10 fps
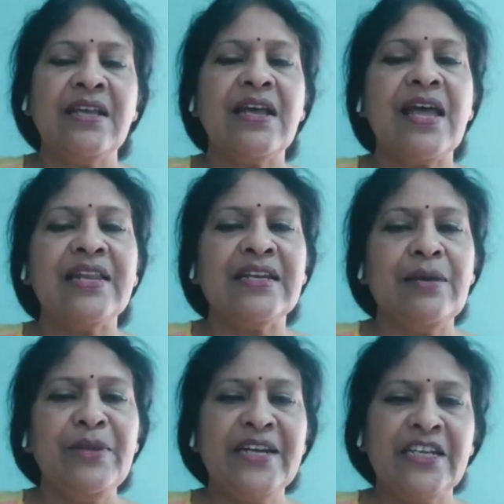I'll
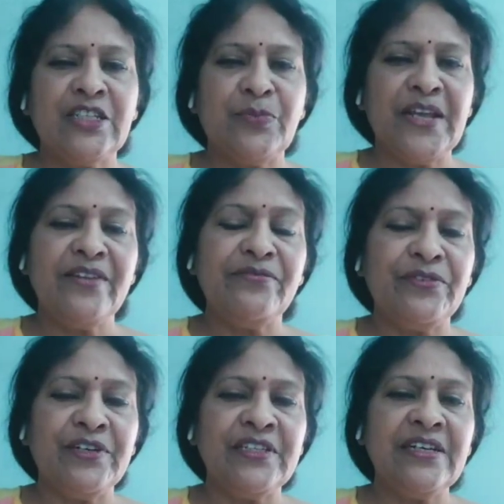come and explain
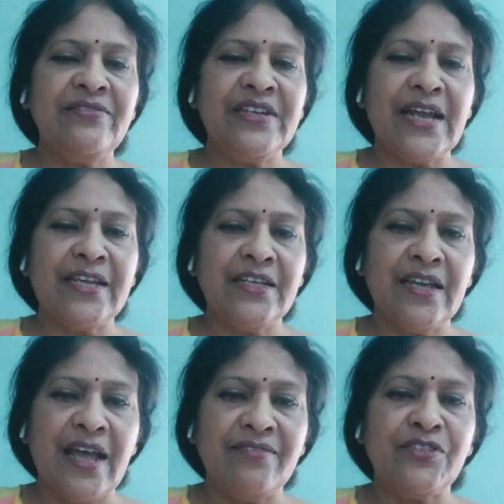further when I
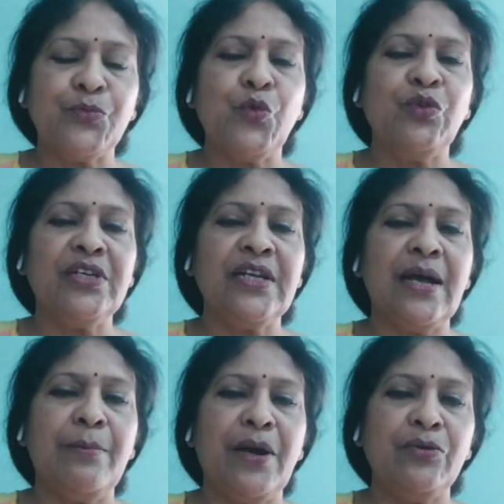have
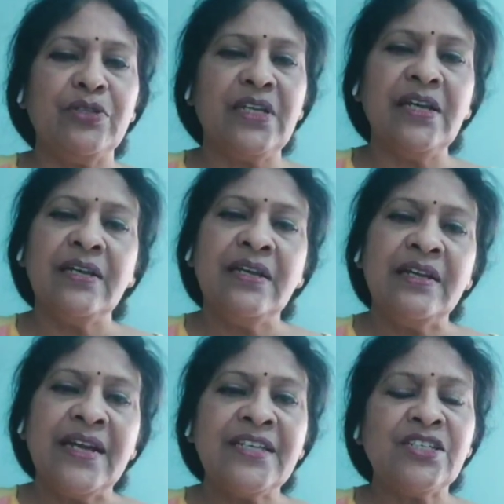spoken about the
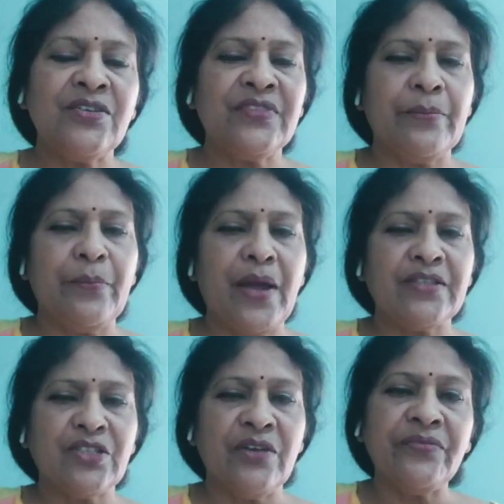rest of the
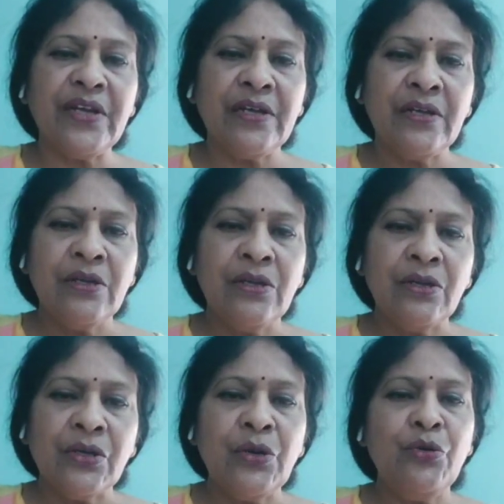parts of a
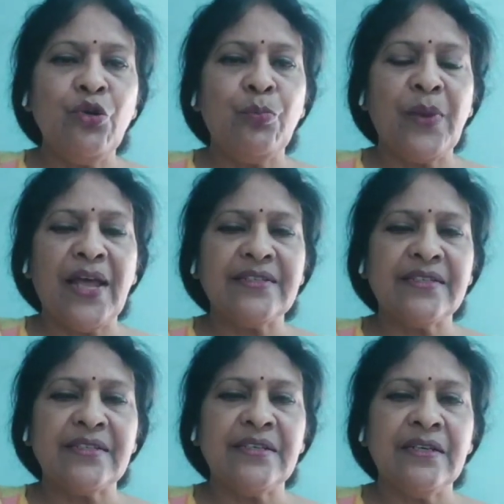
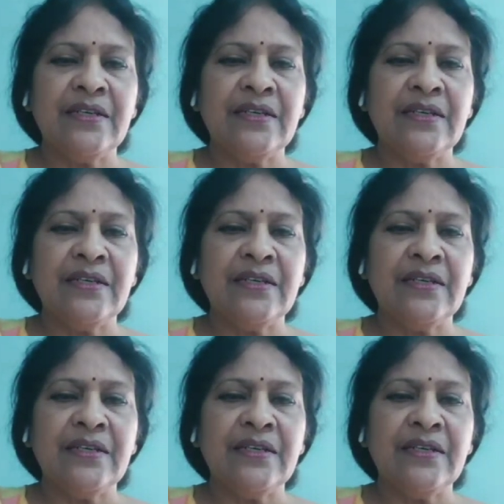chloroplast.